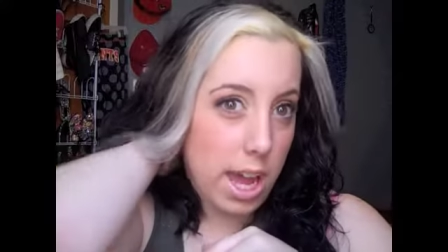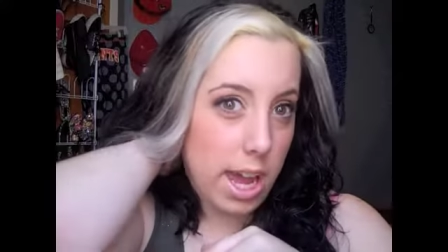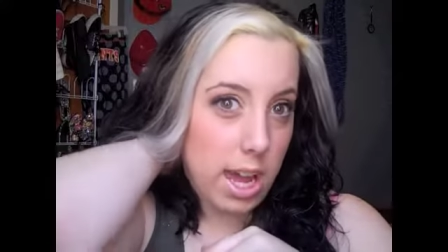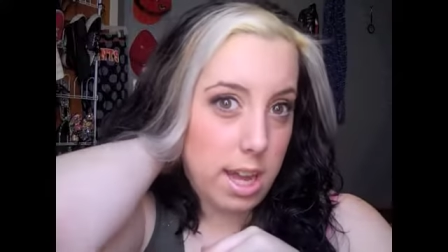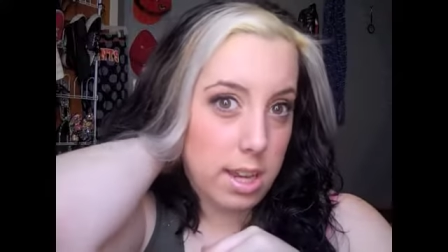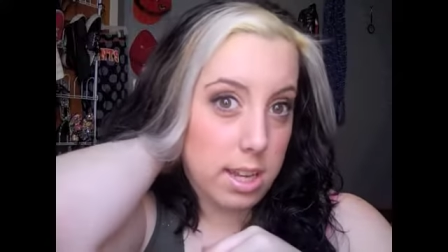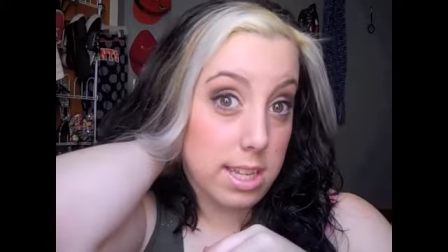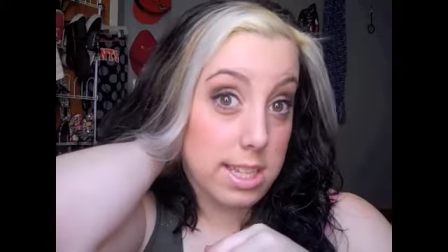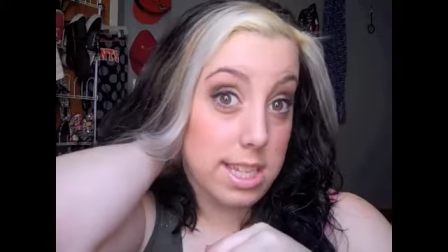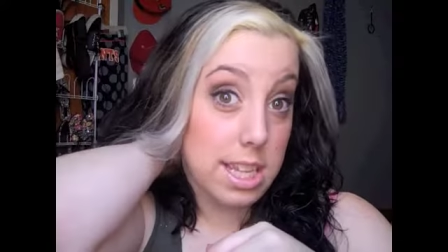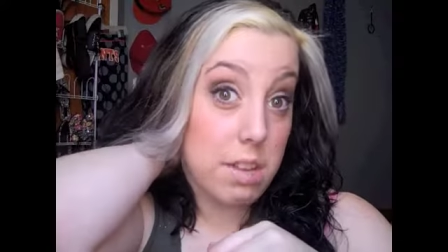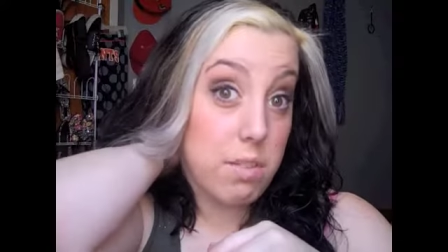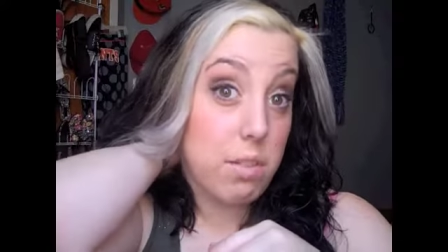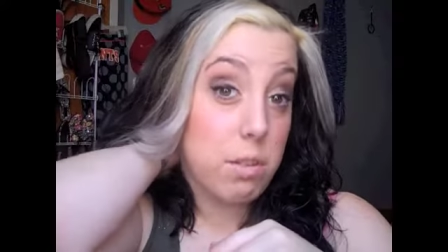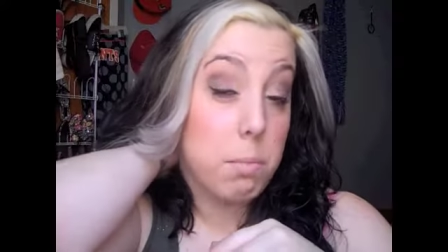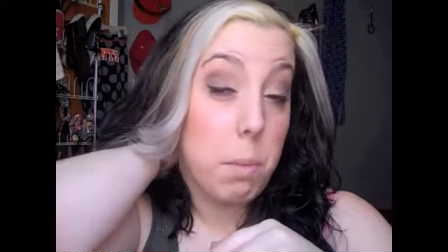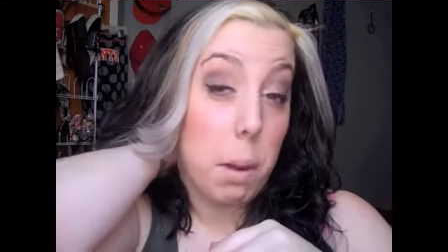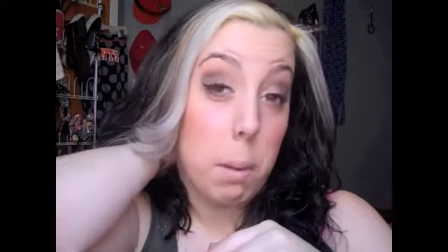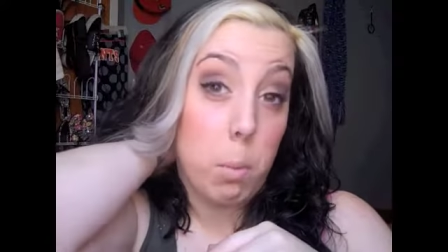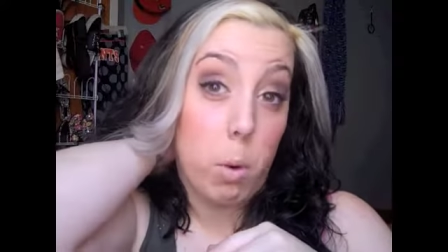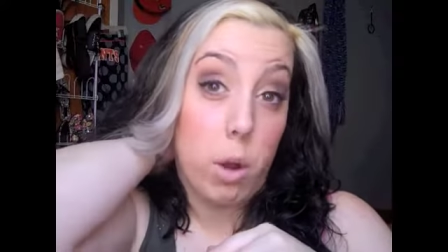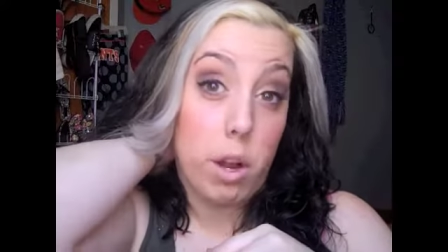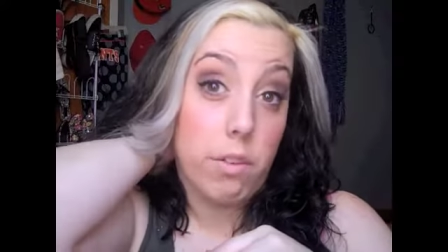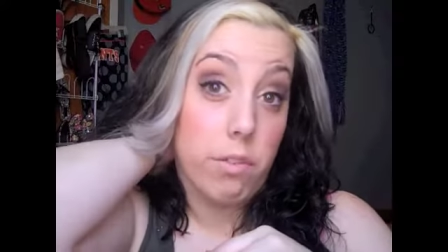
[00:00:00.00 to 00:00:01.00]
And because I live with
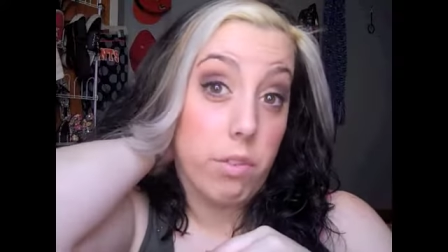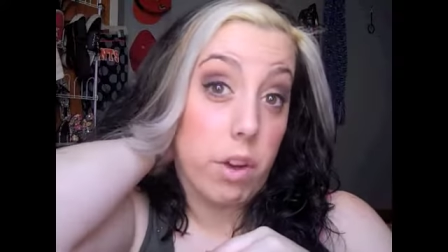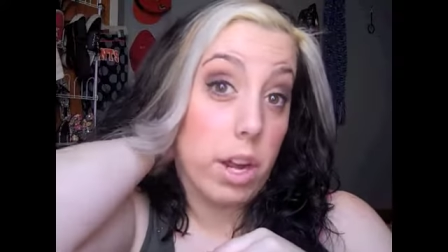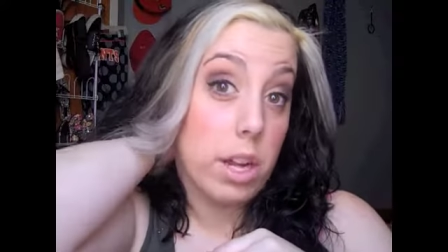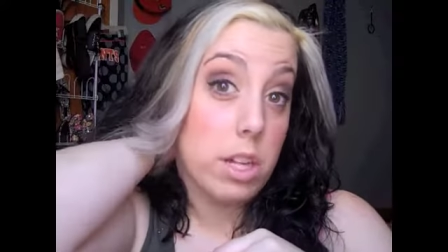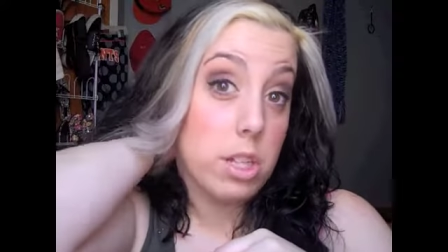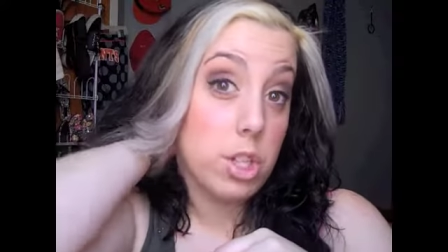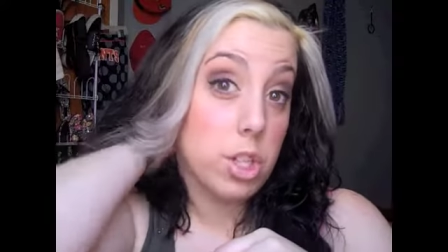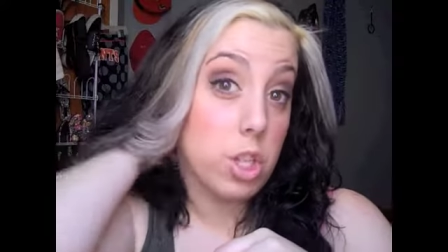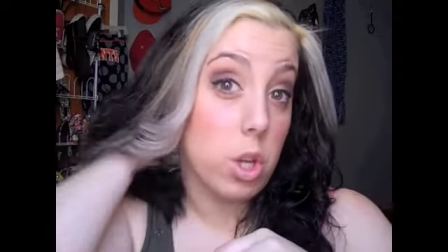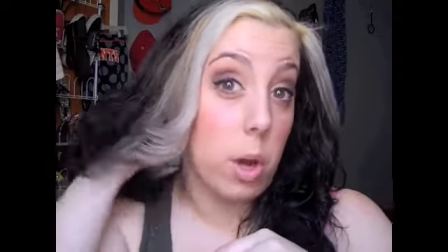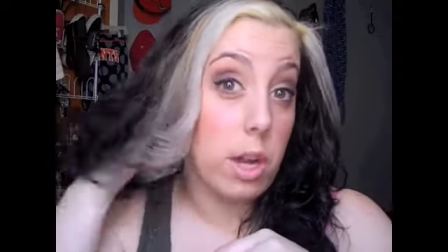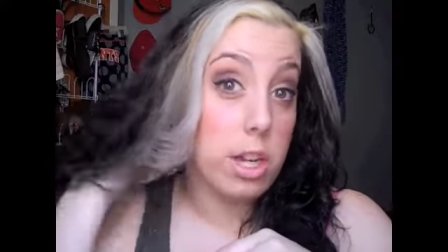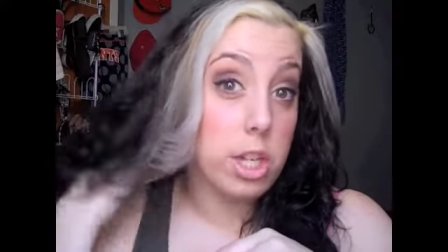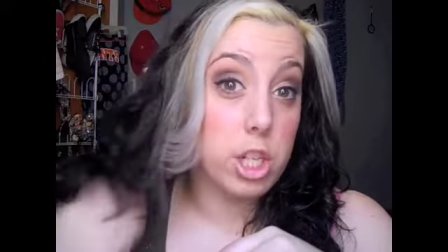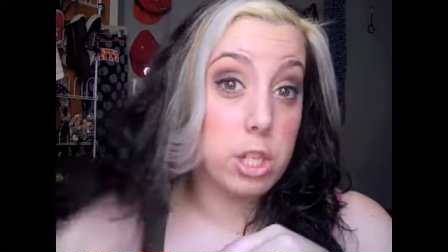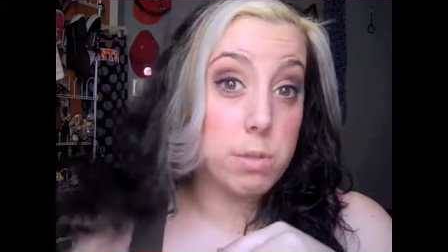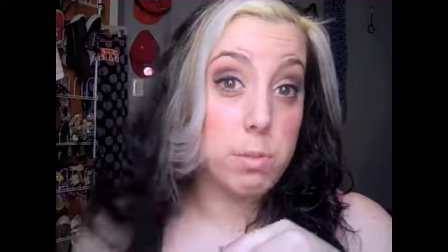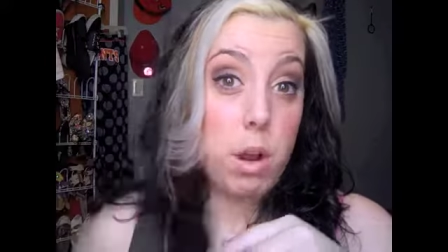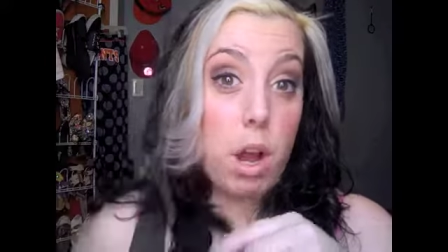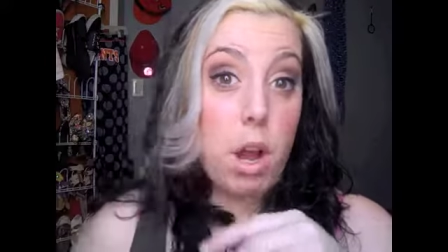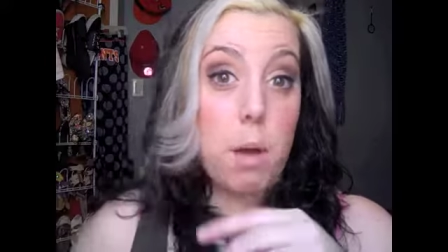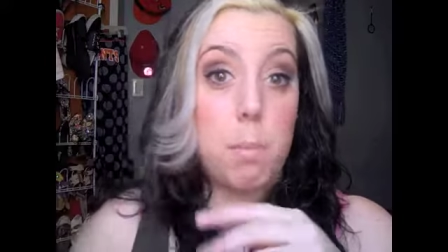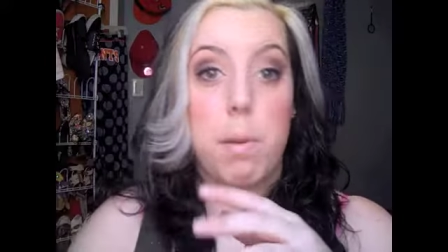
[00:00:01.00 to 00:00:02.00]
my boyfriend, so I
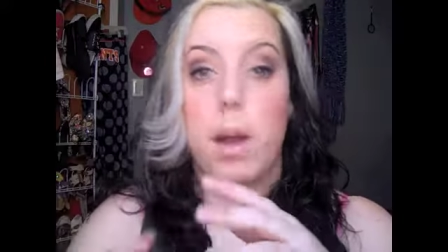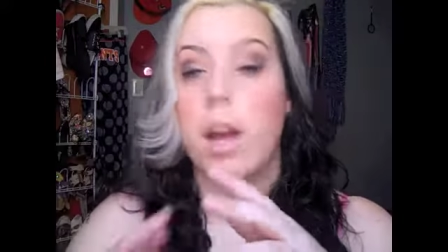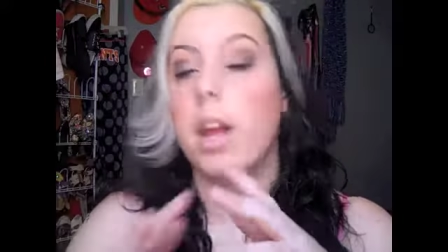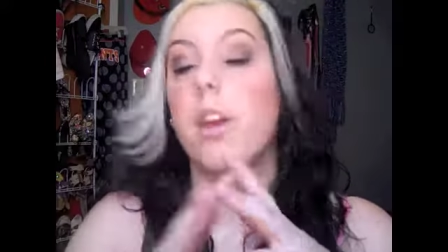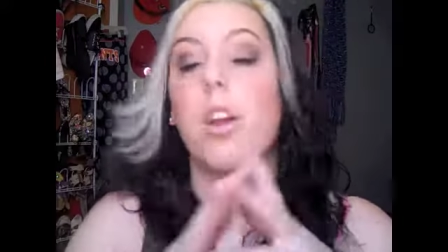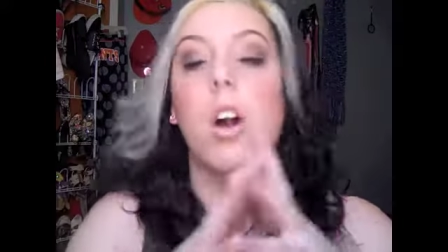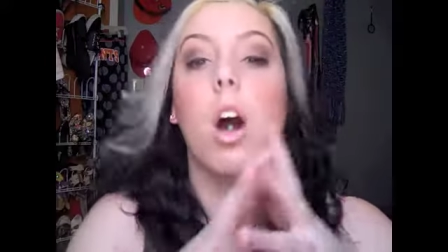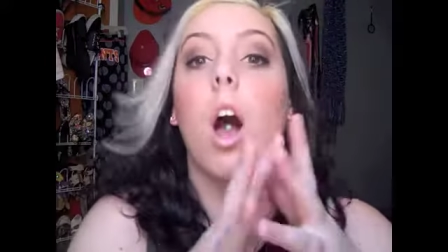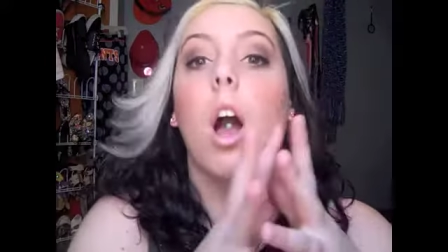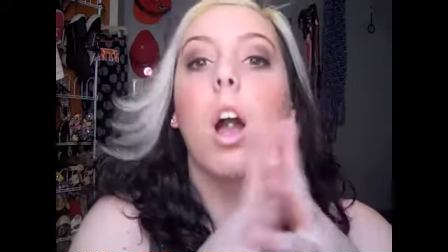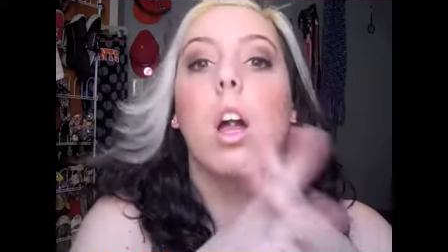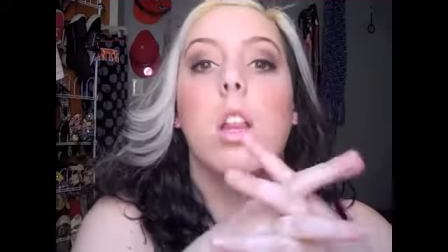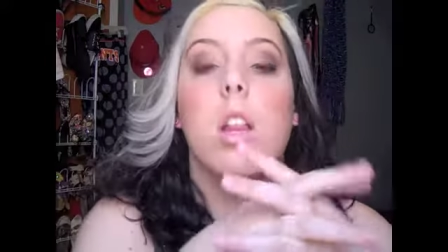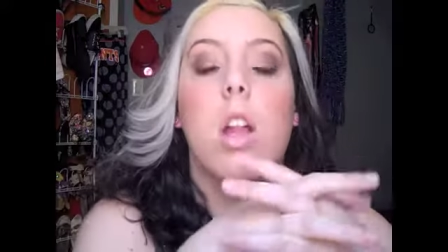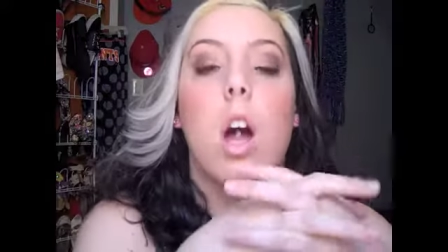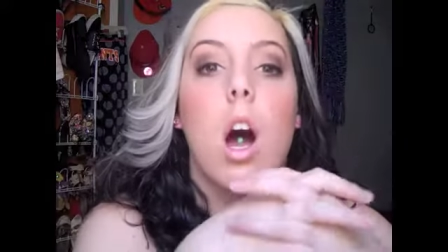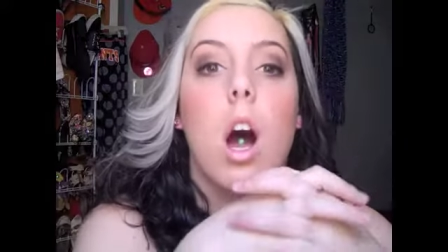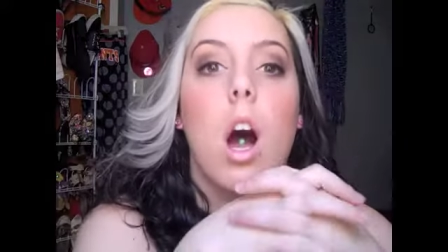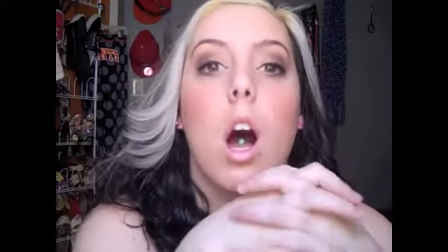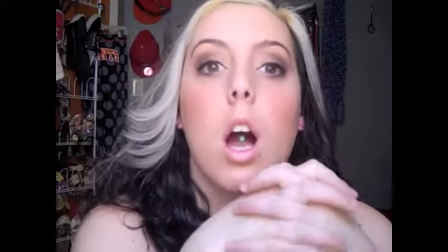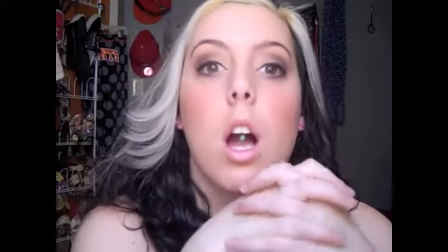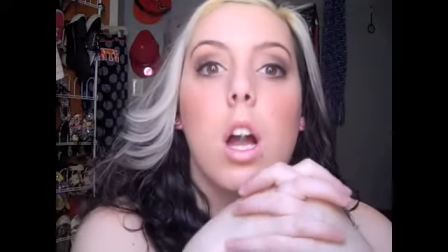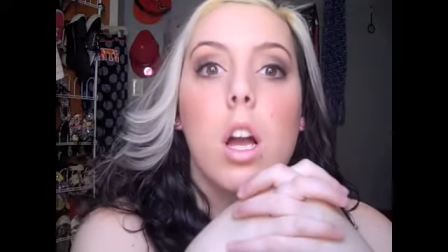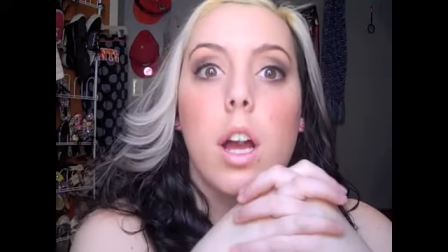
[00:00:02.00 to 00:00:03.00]
just brought my dog
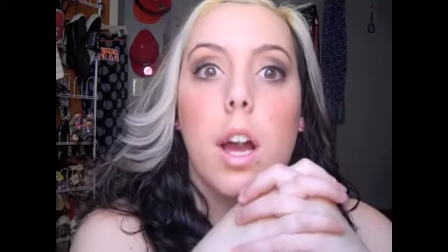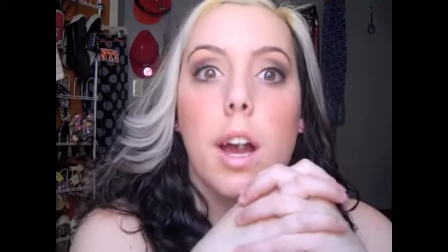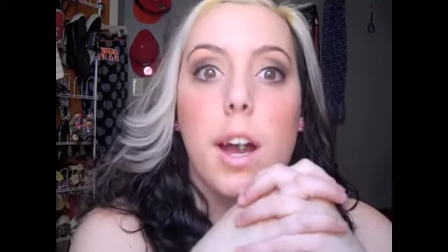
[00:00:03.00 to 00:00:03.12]
along,